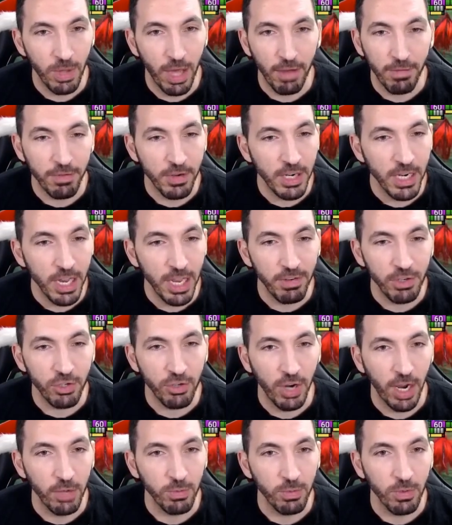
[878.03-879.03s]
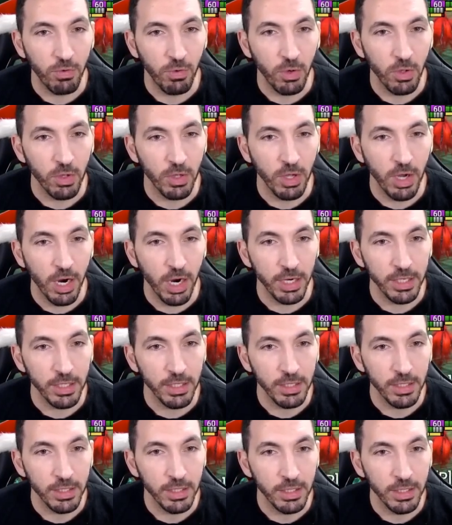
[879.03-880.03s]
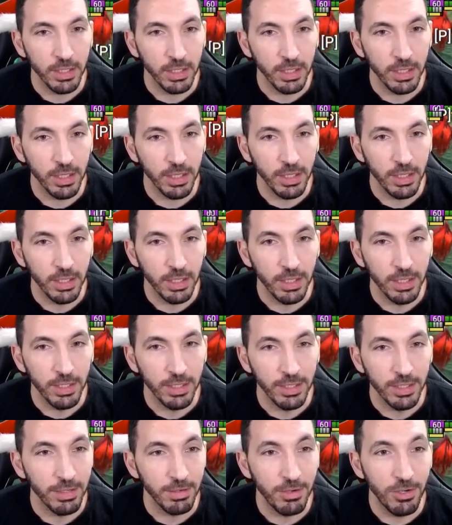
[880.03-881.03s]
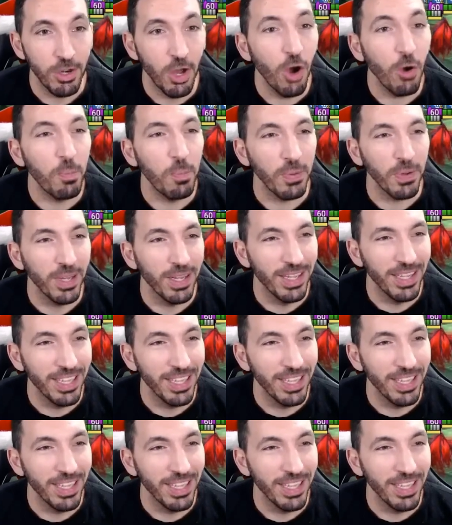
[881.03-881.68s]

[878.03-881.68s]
I've never tried with Royal Guard. Nope.